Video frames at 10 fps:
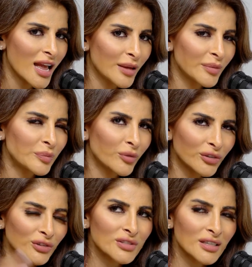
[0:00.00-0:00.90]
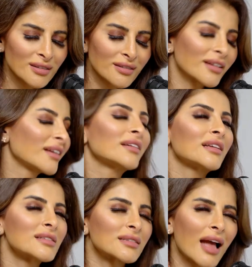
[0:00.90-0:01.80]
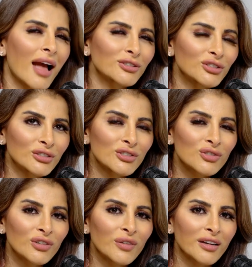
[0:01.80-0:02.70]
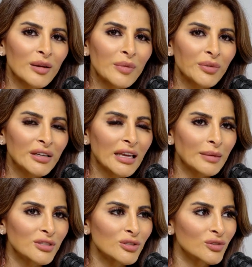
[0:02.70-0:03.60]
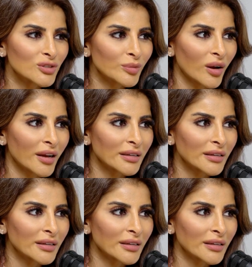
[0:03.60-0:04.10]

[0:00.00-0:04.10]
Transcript: and my brother's he's an actor and a screenwriter. I remember he came to Dubai